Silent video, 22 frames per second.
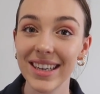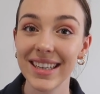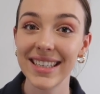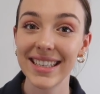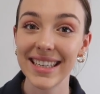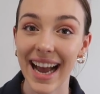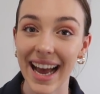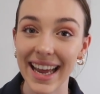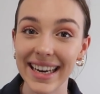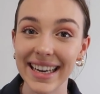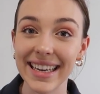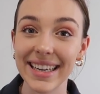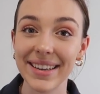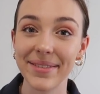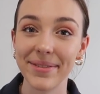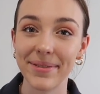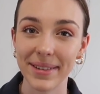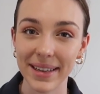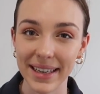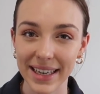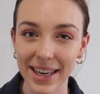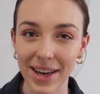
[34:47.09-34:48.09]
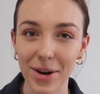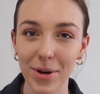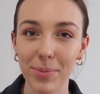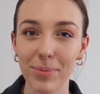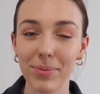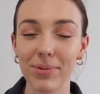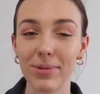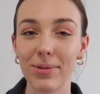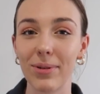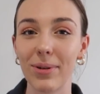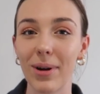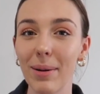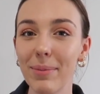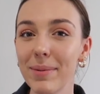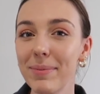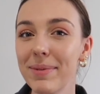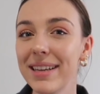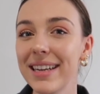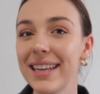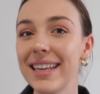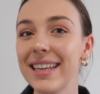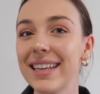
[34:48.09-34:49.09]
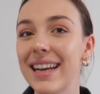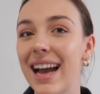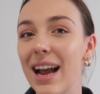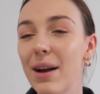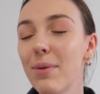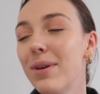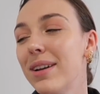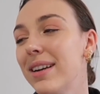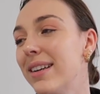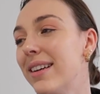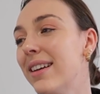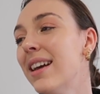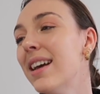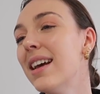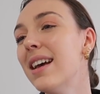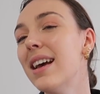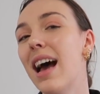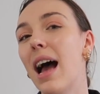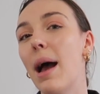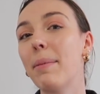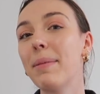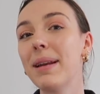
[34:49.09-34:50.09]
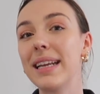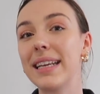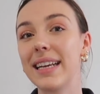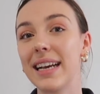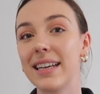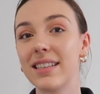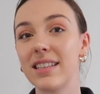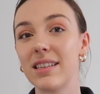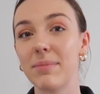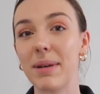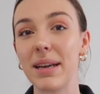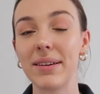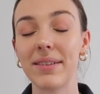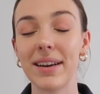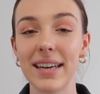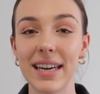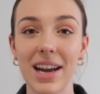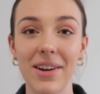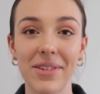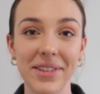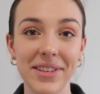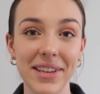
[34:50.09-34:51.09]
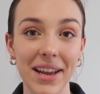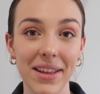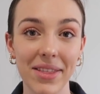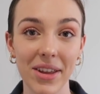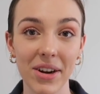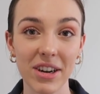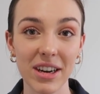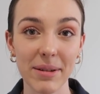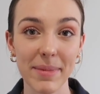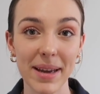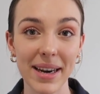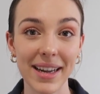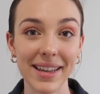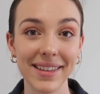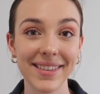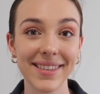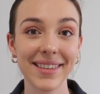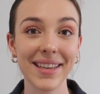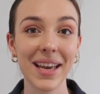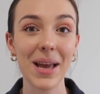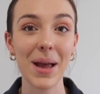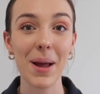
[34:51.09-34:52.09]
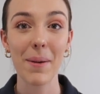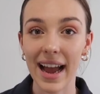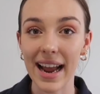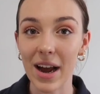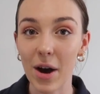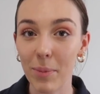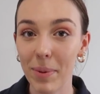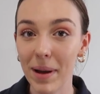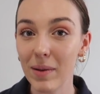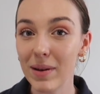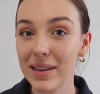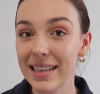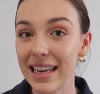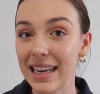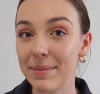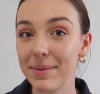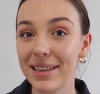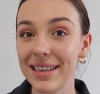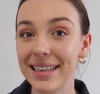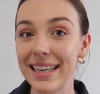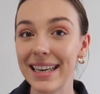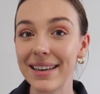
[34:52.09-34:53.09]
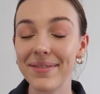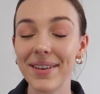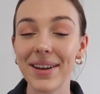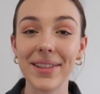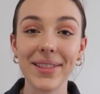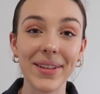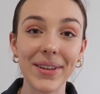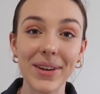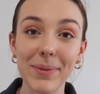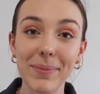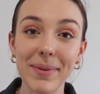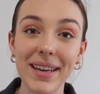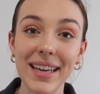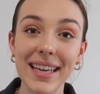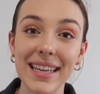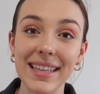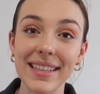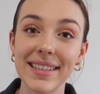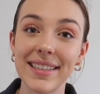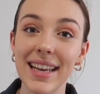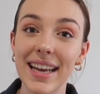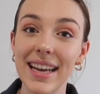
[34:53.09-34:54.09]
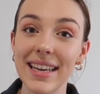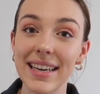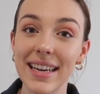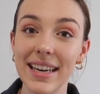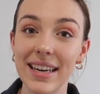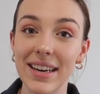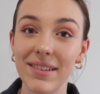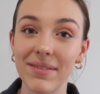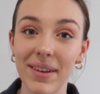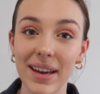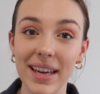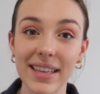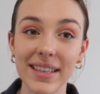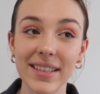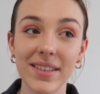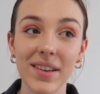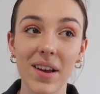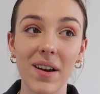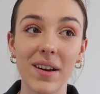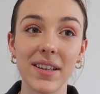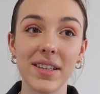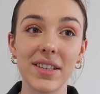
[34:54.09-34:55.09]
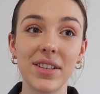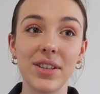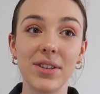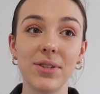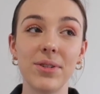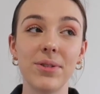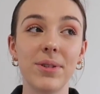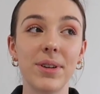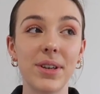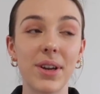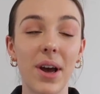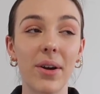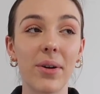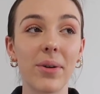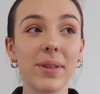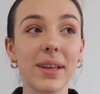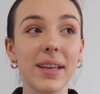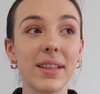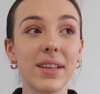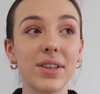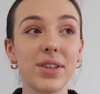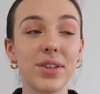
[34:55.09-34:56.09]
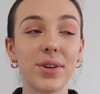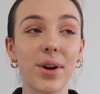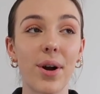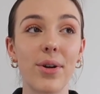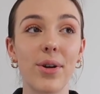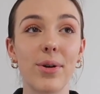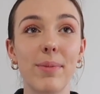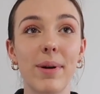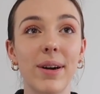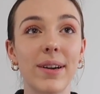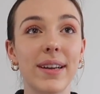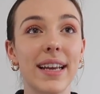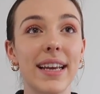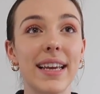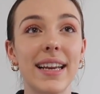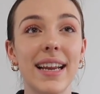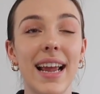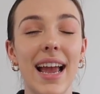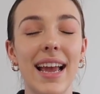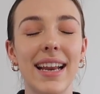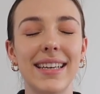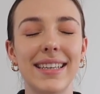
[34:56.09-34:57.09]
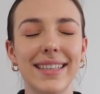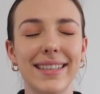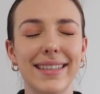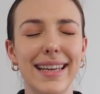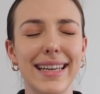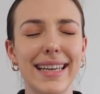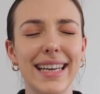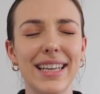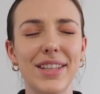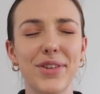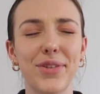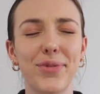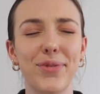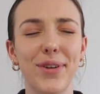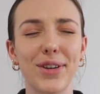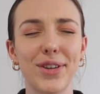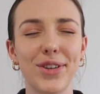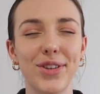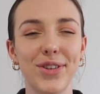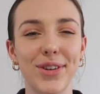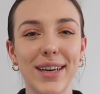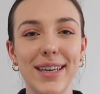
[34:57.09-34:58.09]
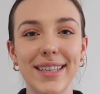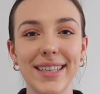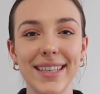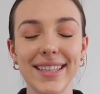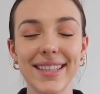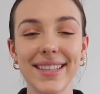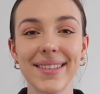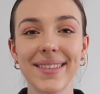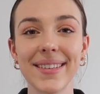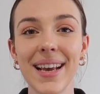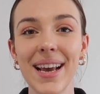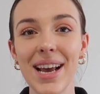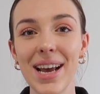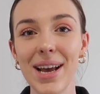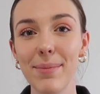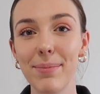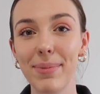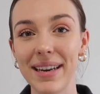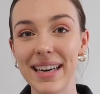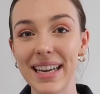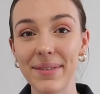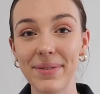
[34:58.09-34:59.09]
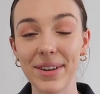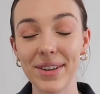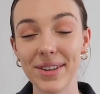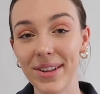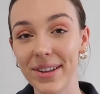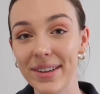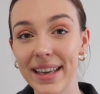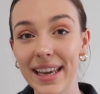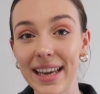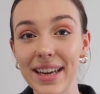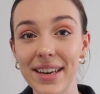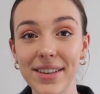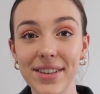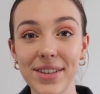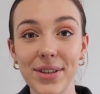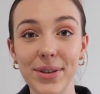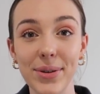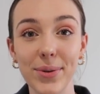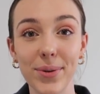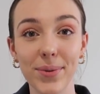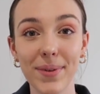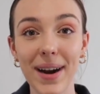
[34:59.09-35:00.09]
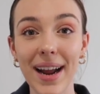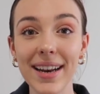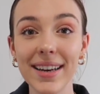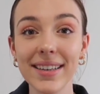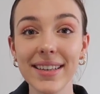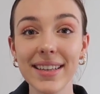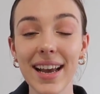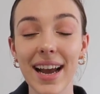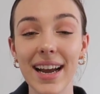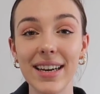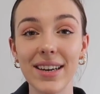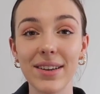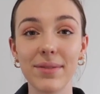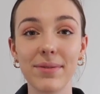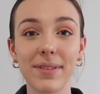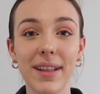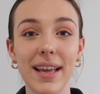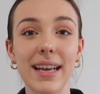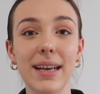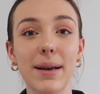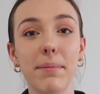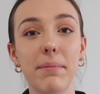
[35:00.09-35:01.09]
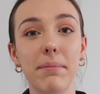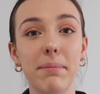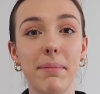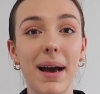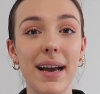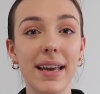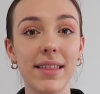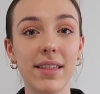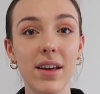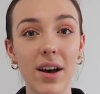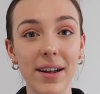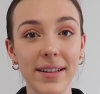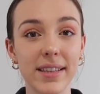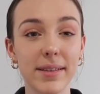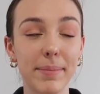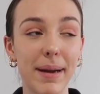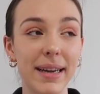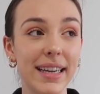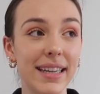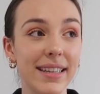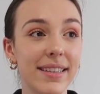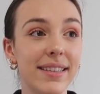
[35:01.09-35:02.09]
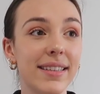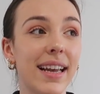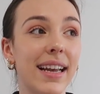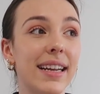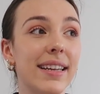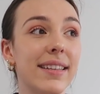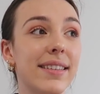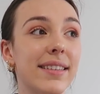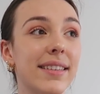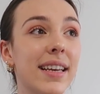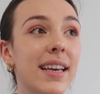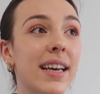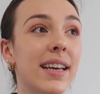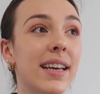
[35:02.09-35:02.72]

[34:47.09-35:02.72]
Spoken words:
chatty video. Probably, I'm gonna guesstimate right now and say 30 minutes. I hope I was able to give a little bit of insight and advice onto not only the Toronto market and just like its frustrations, but if you're looking to rent, kind of like my thoughts, my insights,